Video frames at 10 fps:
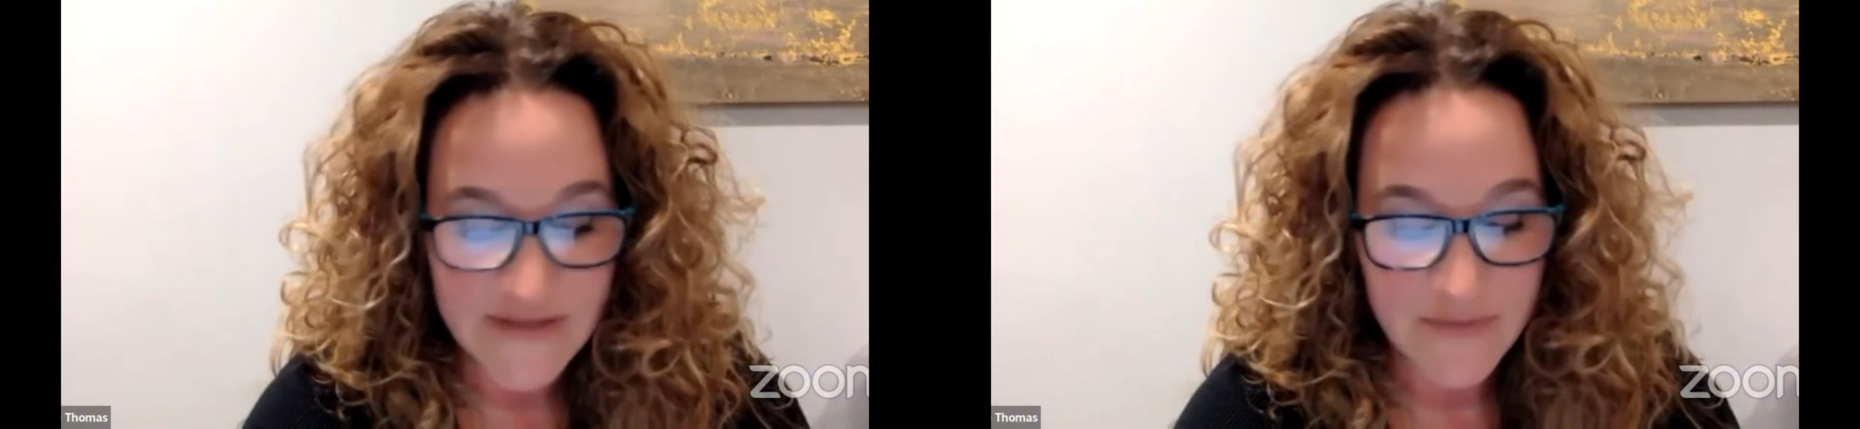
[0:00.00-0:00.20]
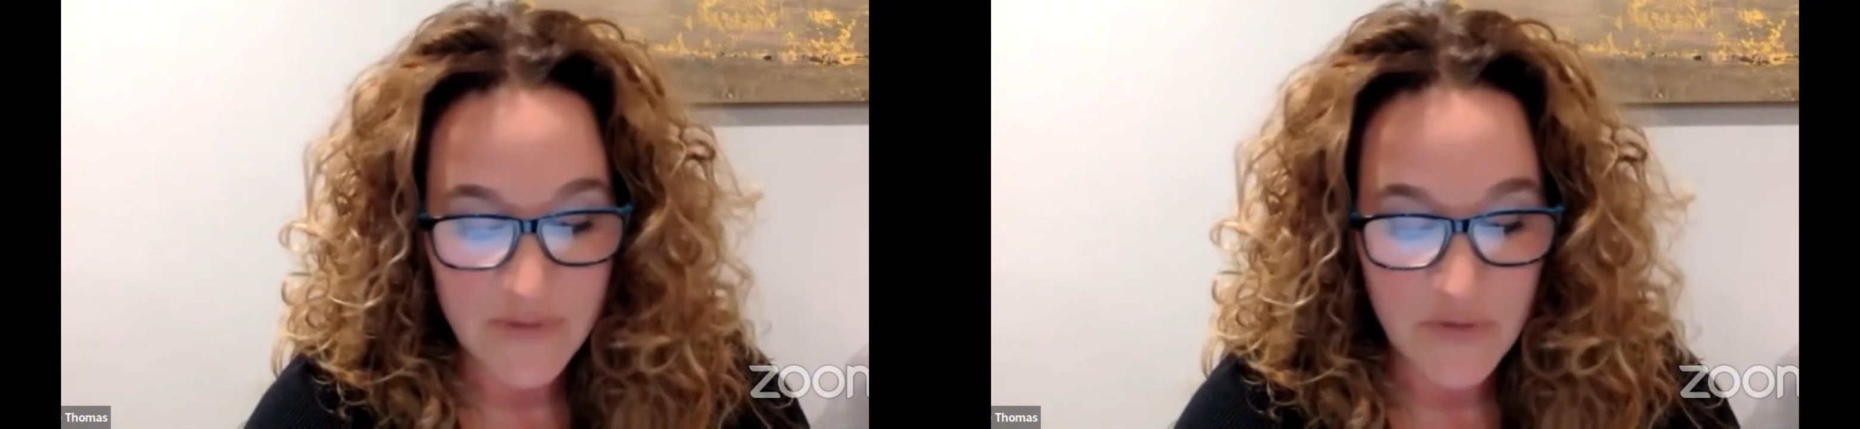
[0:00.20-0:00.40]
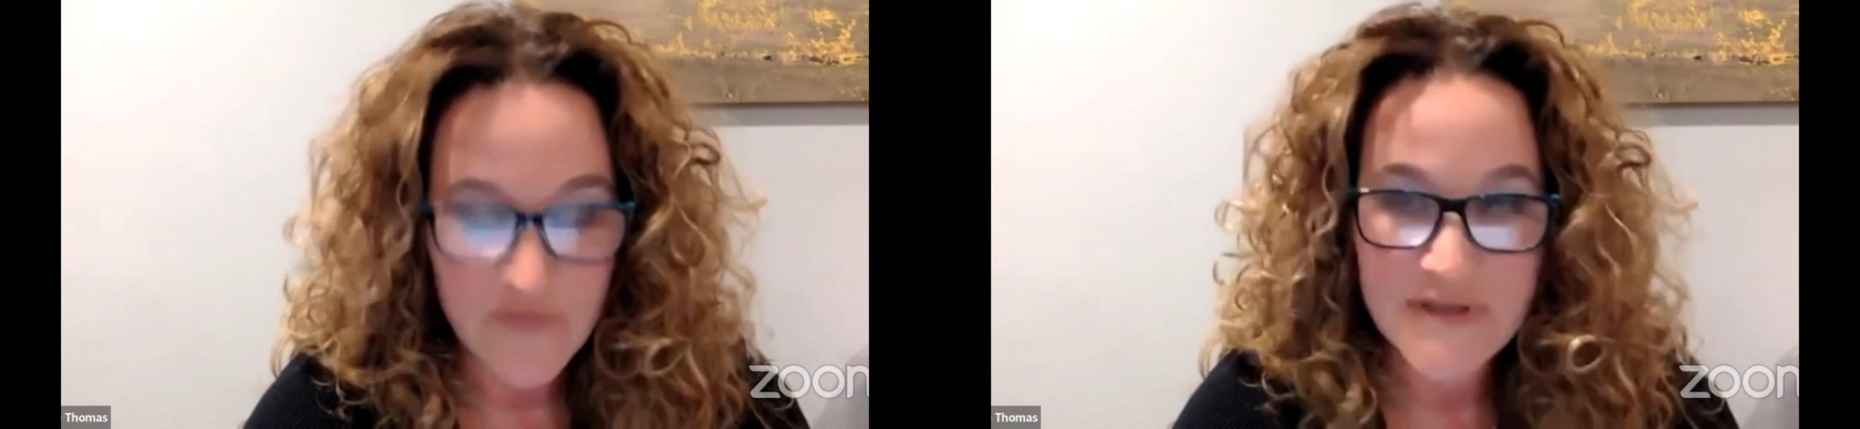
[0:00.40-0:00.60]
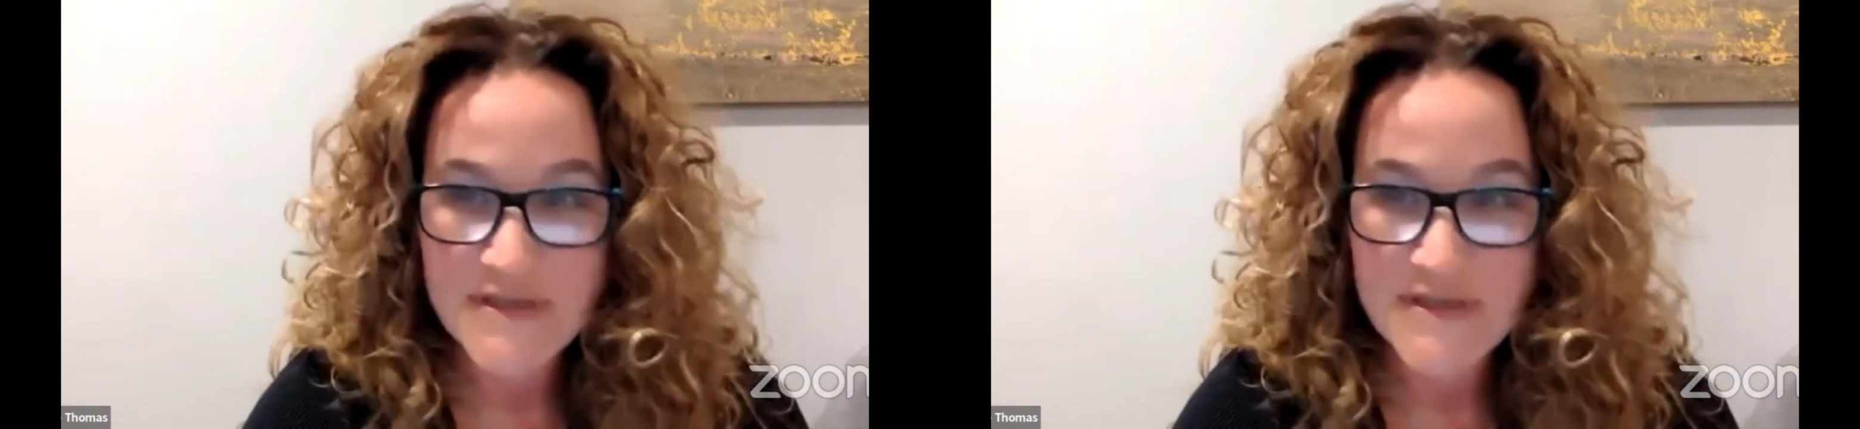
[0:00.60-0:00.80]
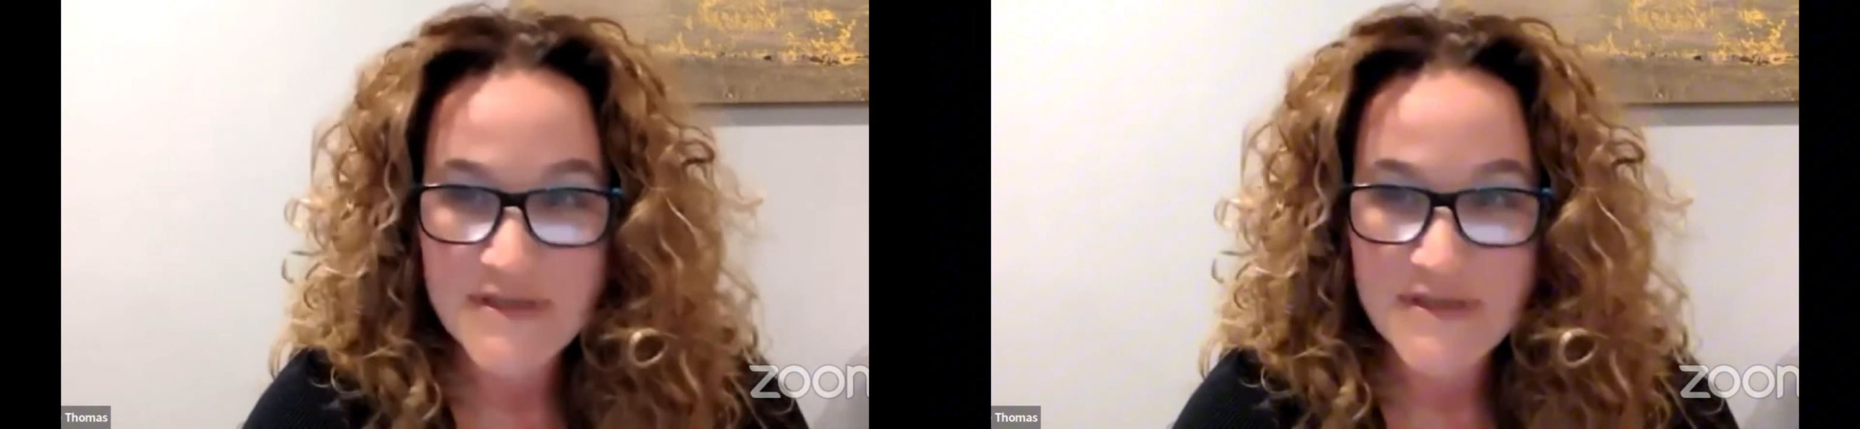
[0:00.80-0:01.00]
to be moved to the
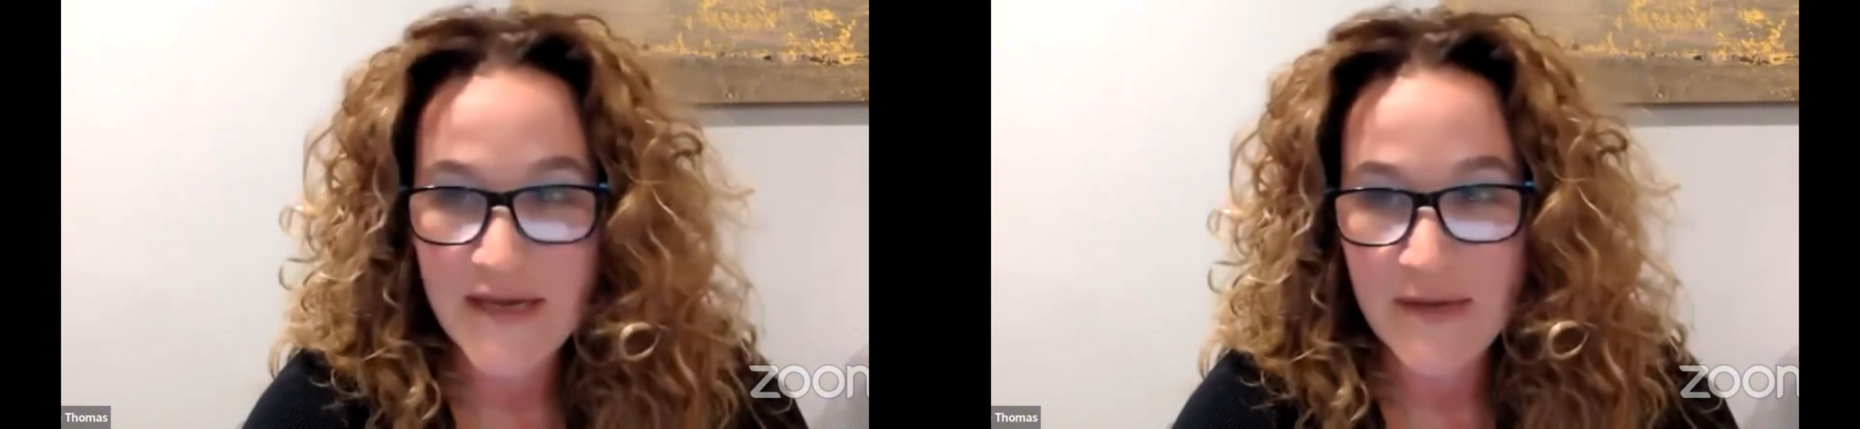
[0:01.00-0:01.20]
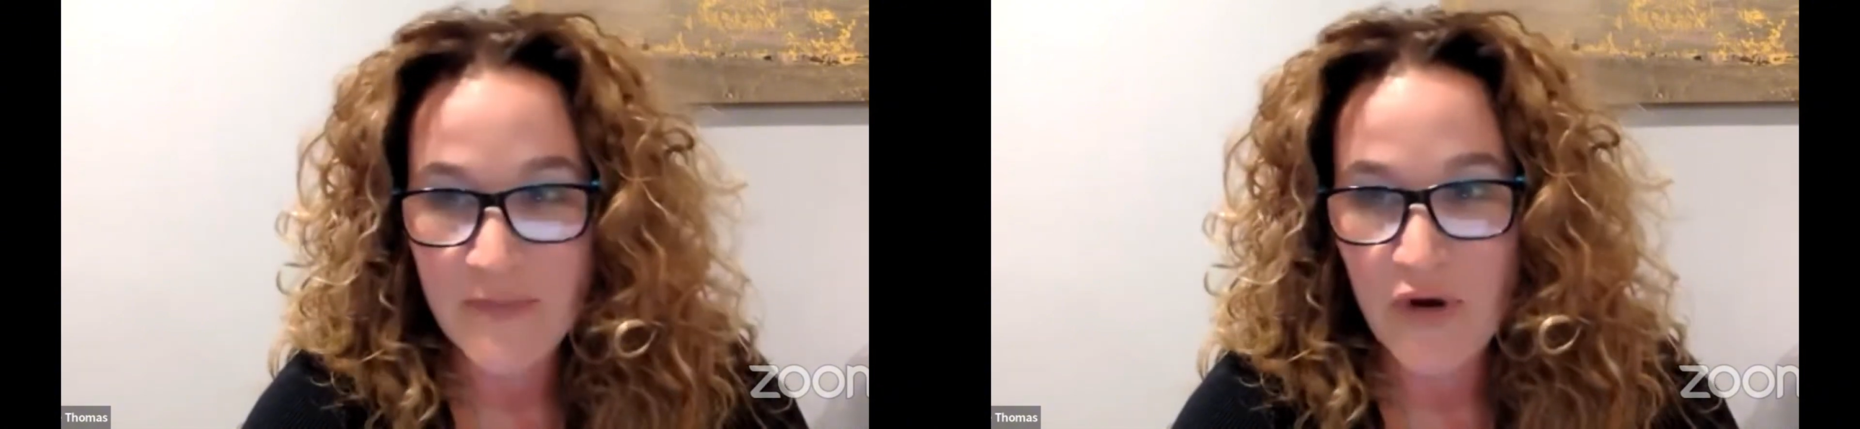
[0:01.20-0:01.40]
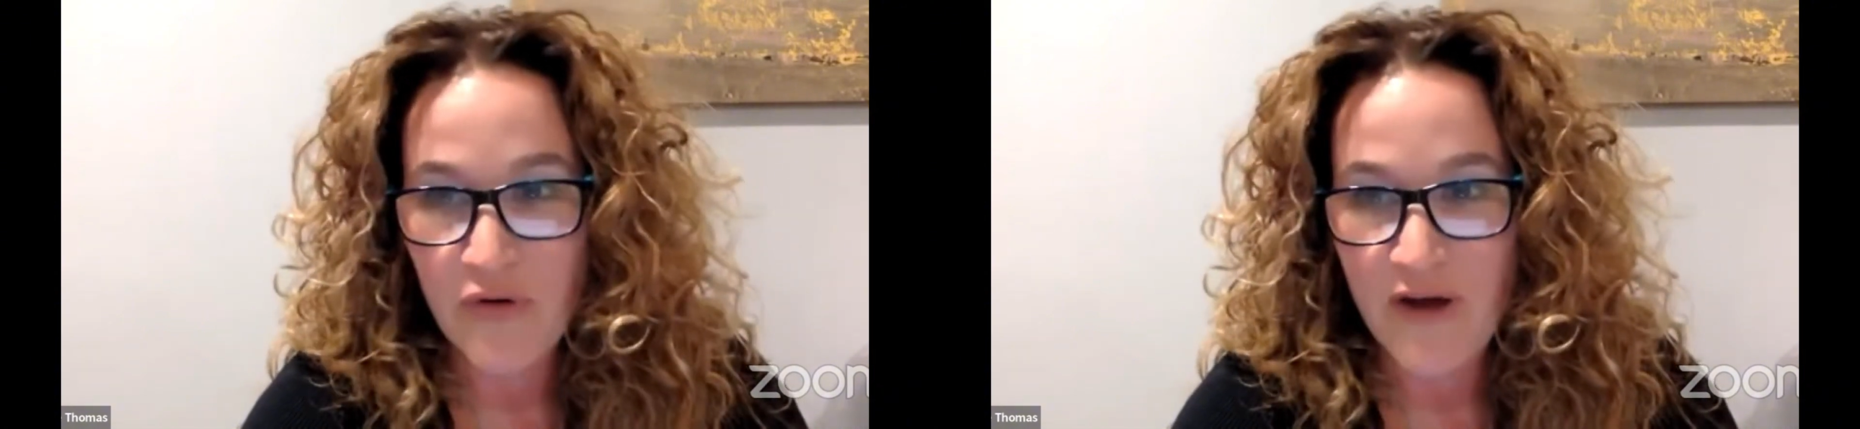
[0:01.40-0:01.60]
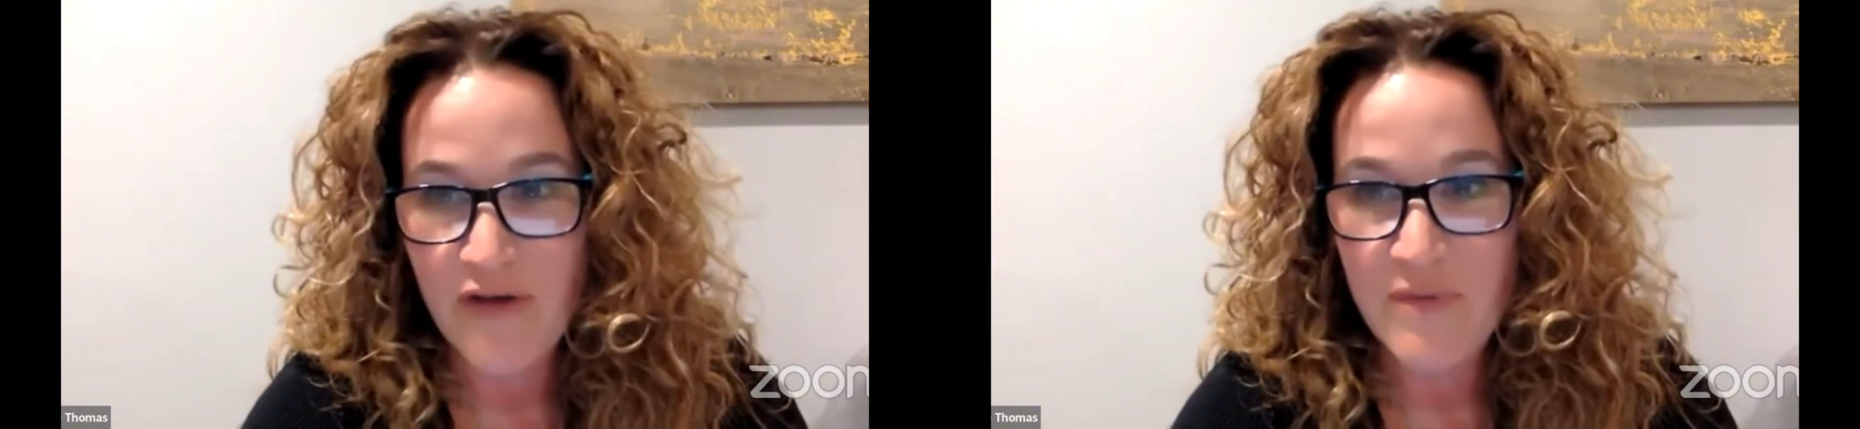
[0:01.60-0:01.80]
second paragraph,